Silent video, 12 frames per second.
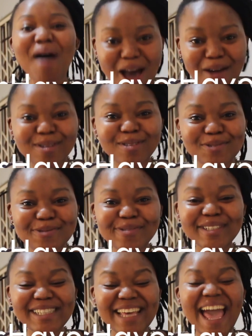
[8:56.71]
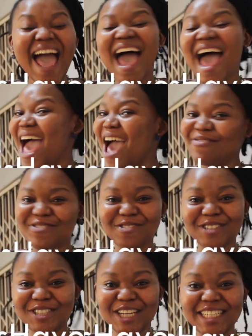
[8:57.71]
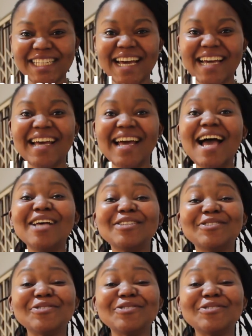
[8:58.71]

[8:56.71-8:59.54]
that power tools have no gender.